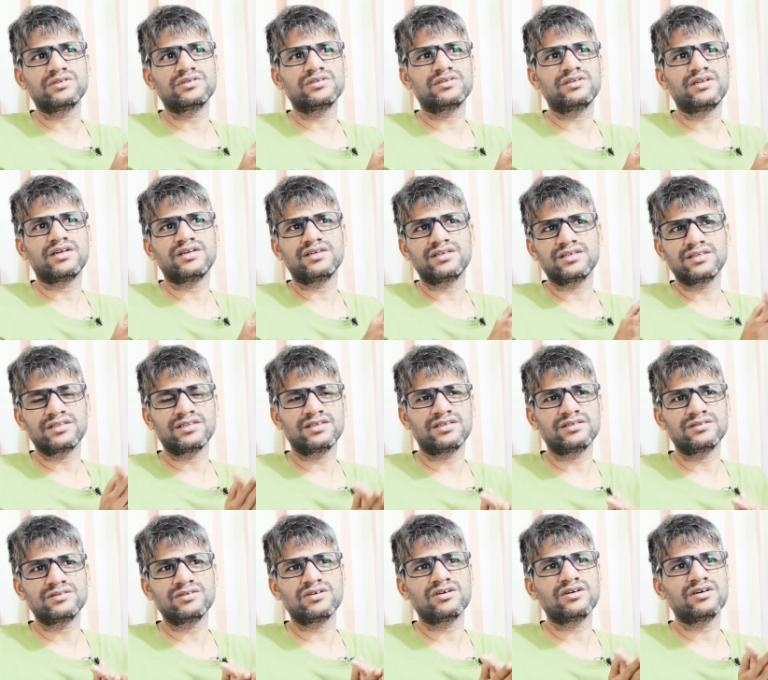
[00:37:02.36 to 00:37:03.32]
uh, starting their
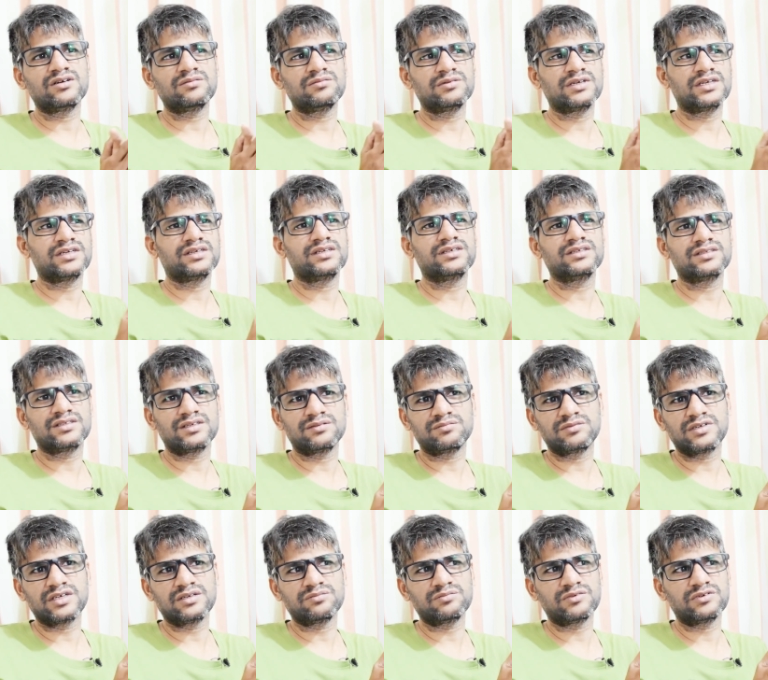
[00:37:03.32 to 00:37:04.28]
job, getting
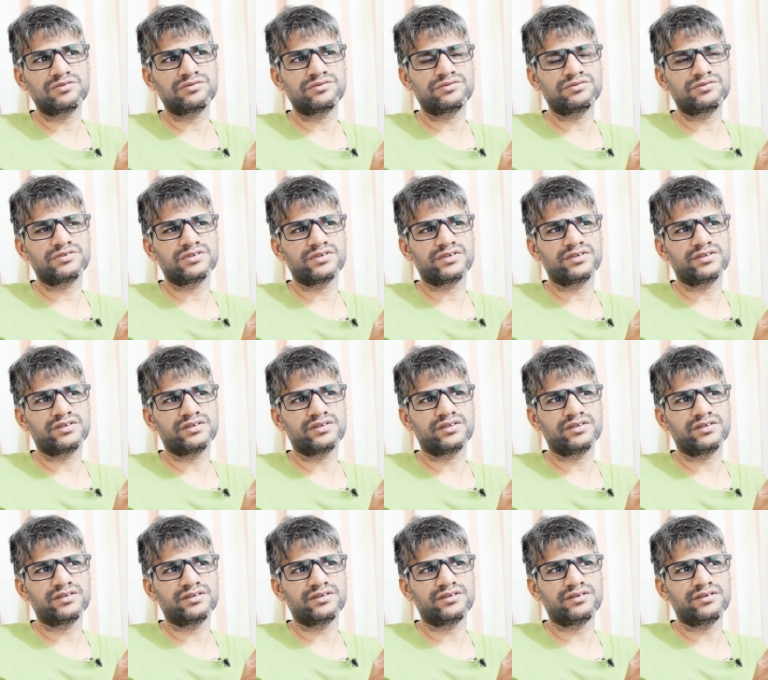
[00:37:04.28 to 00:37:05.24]
some type of,
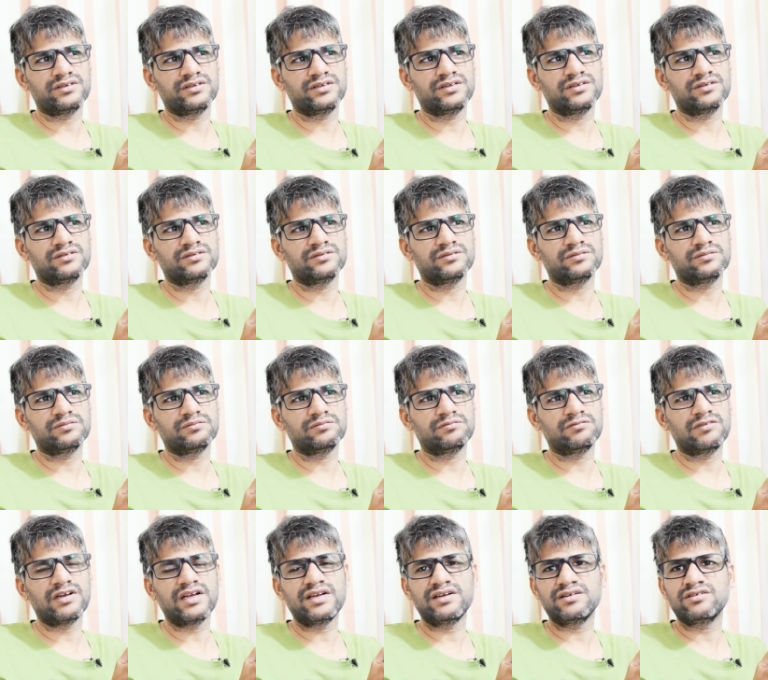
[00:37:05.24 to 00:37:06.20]
uh, you know,
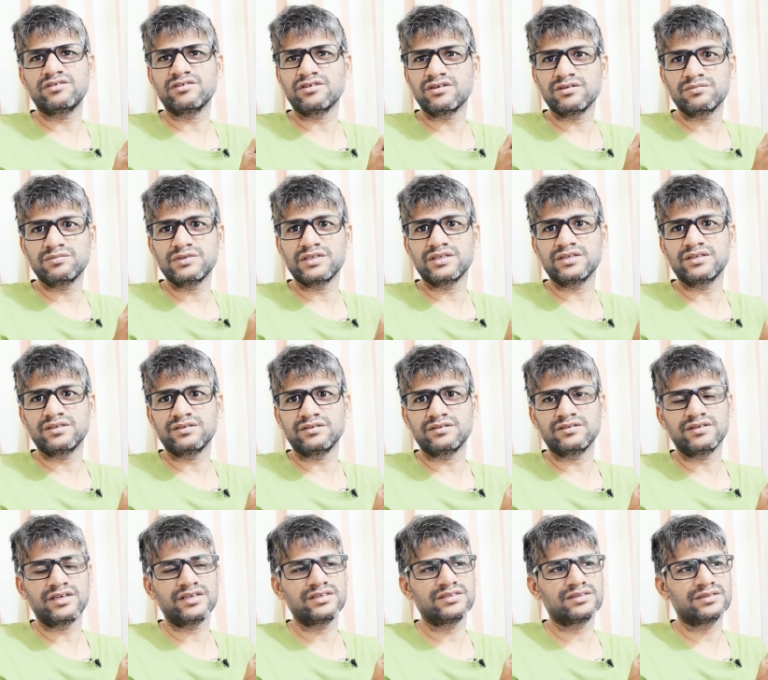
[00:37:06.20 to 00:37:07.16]
right job in a
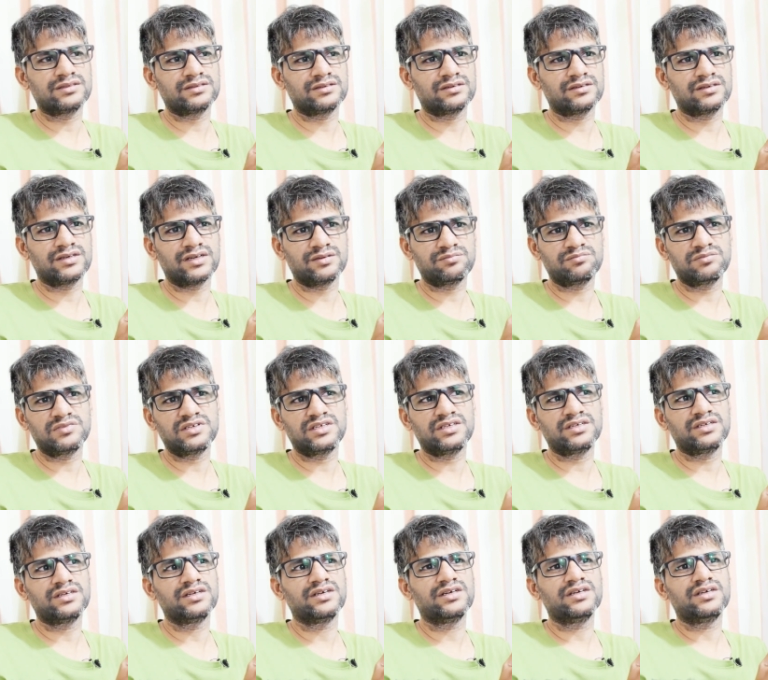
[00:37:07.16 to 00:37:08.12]
nice uh,
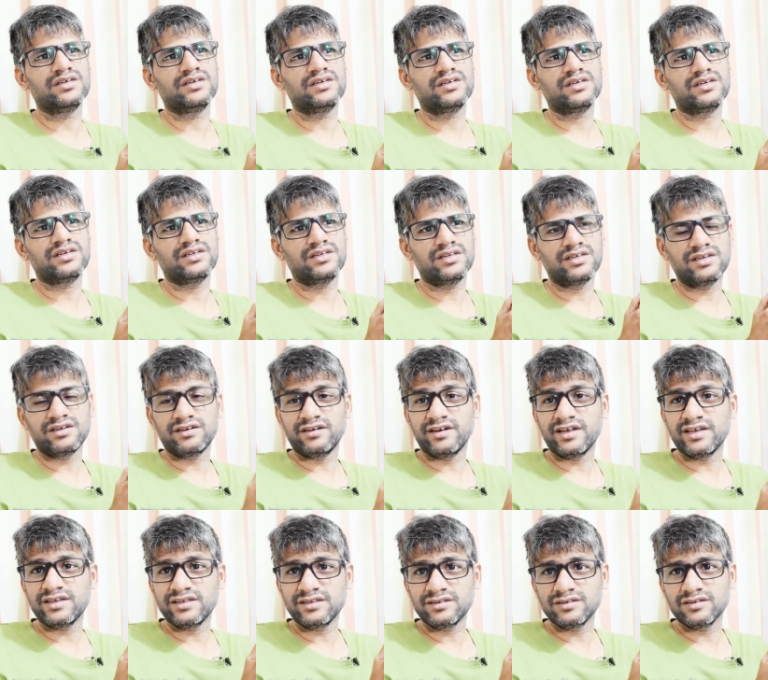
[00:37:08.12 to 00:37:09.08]
company, in a
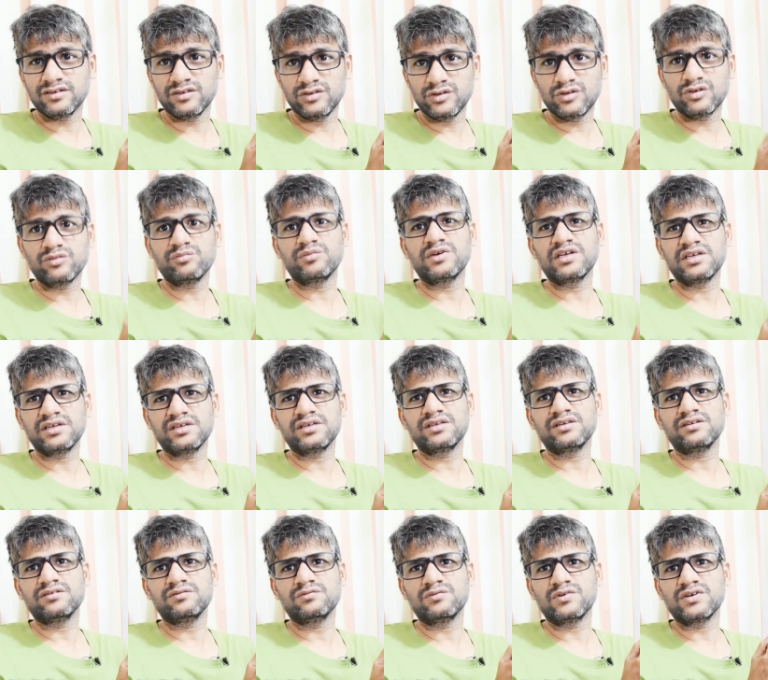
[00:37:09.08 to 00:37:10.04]
nice uh,
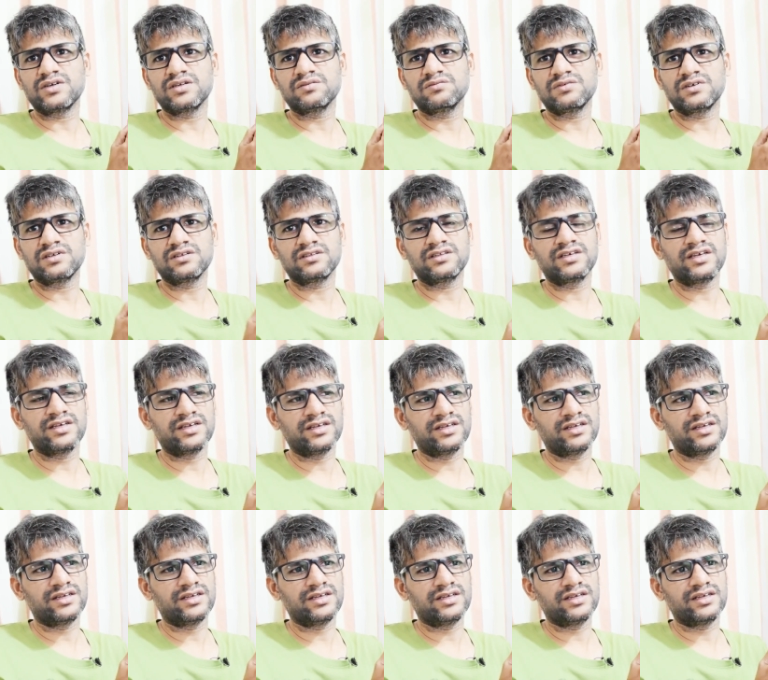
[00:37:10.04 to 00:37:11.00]
domain, or whatever
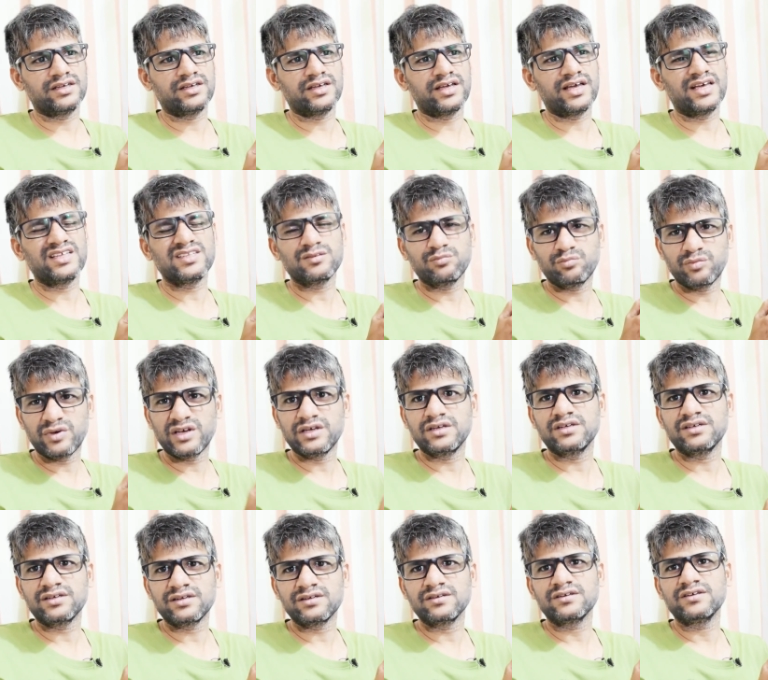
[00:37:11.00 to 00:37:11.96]
they
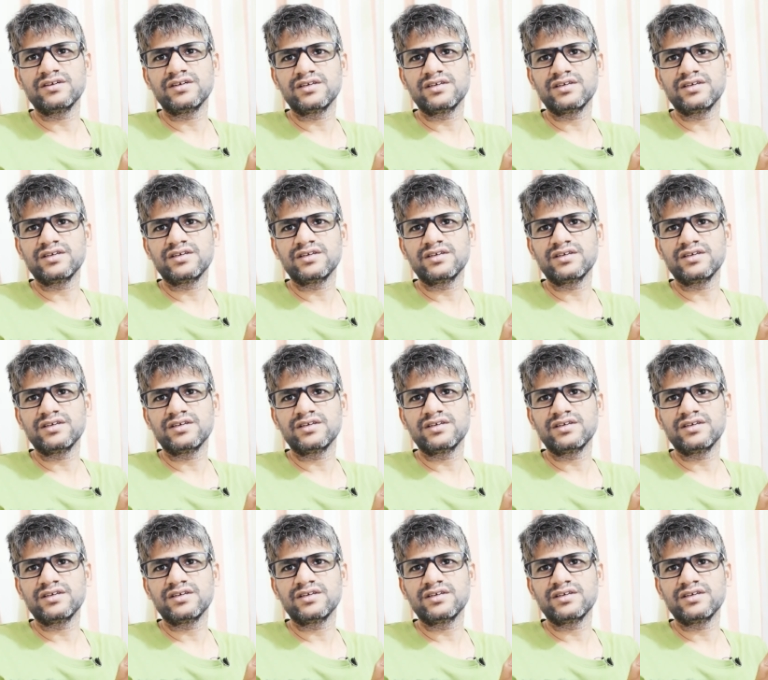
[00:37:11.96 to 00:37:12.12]
aspire.